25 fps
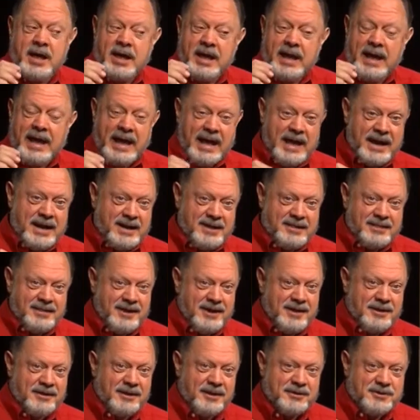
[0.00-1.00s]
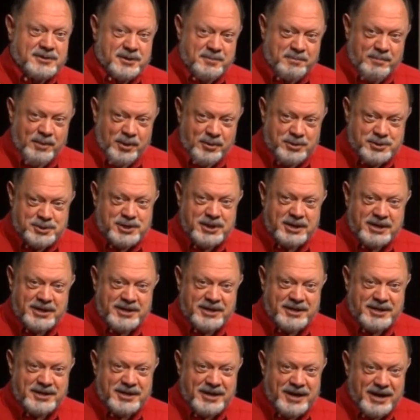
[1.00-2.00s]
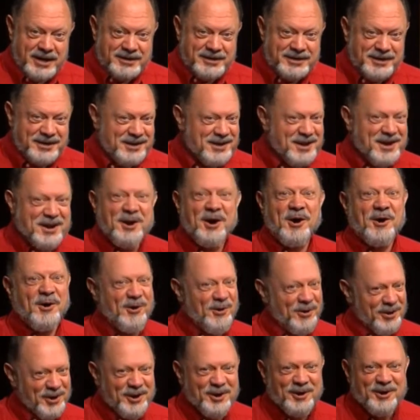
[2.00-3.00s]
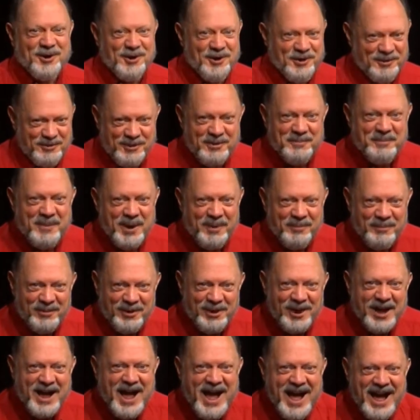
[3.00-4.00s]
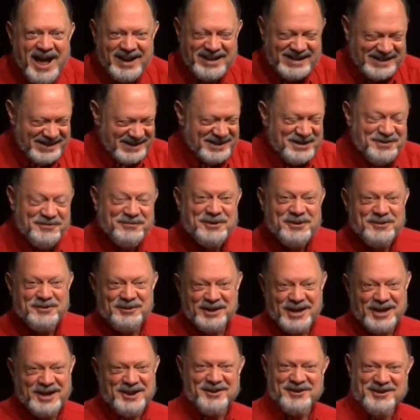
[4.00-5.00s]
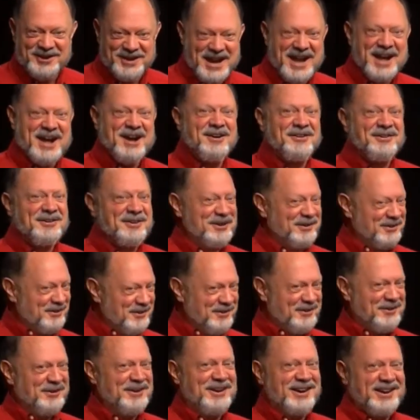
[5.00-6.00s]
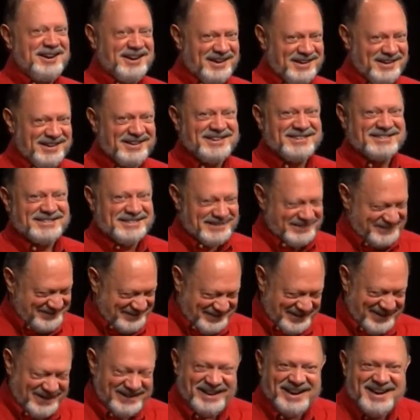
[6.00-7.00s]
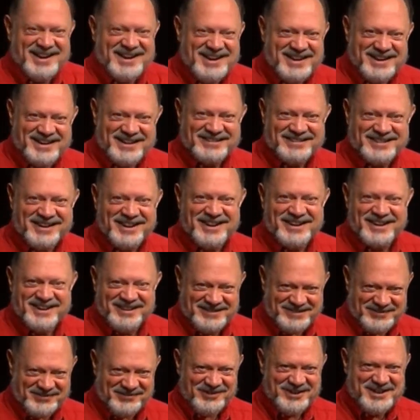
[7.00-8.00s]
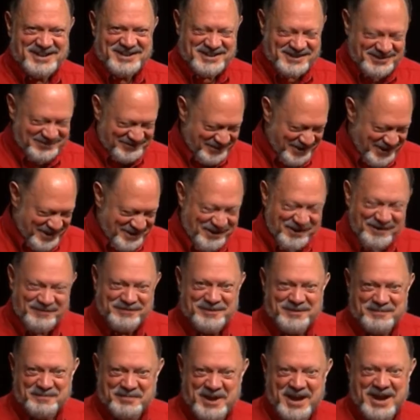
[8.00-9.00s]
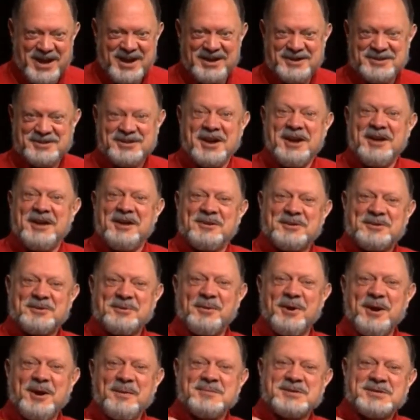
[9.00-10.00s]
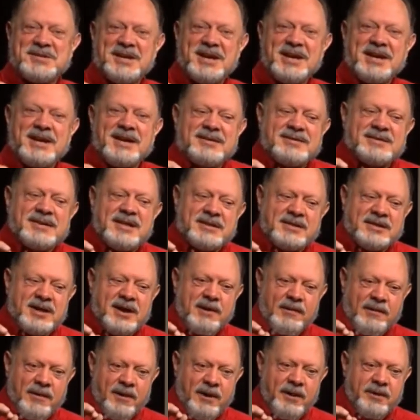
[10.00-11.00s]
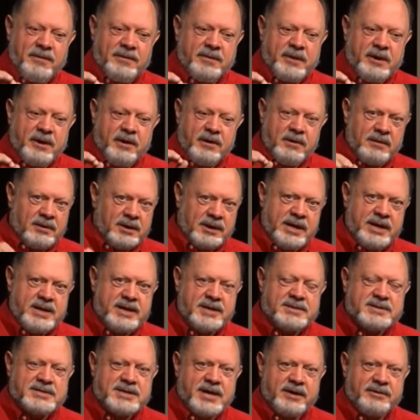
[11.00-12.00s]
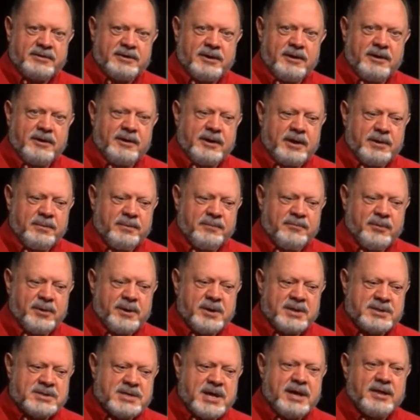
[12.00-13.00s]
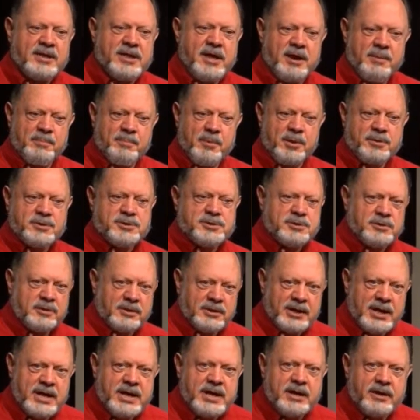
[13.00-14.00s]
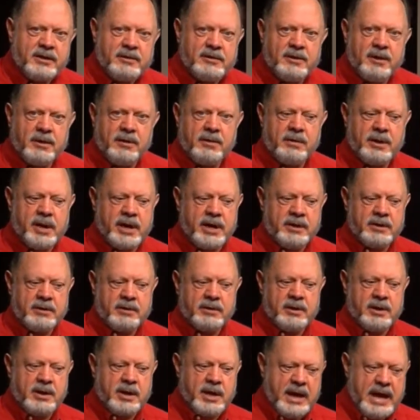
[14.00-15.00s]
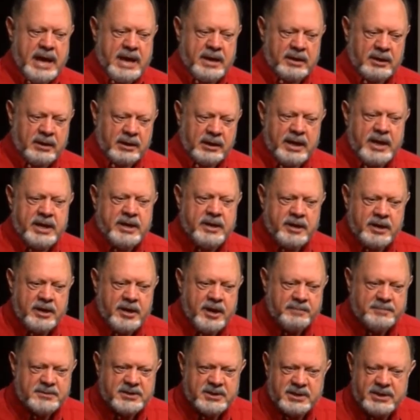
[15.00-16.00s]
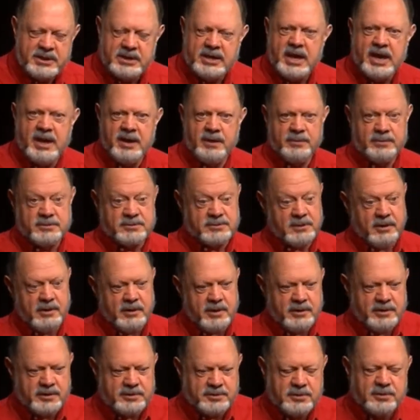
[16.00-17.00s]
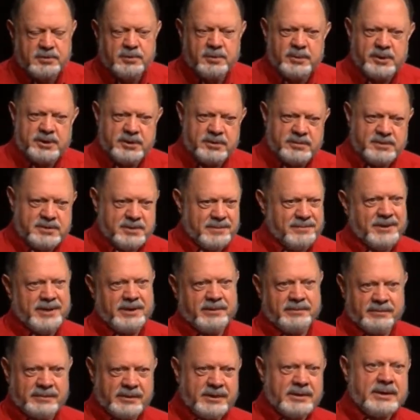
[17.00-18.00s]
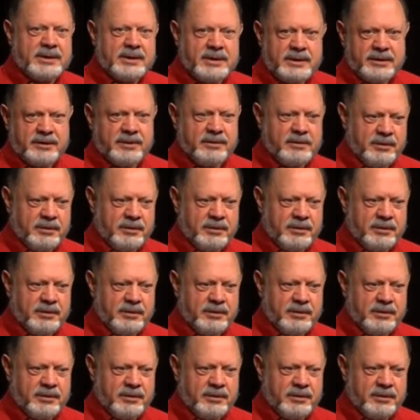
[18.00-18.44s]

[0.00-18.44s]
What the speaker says: anything that's emotionally connected, oh, they're going to remember that. If you let her down, oh yeah, it's like you're reading it right off the page. So what I'm saying is that there are links out there. If we can take that emotional link though and link it up to the day, it's hard to do when you're, well, you know,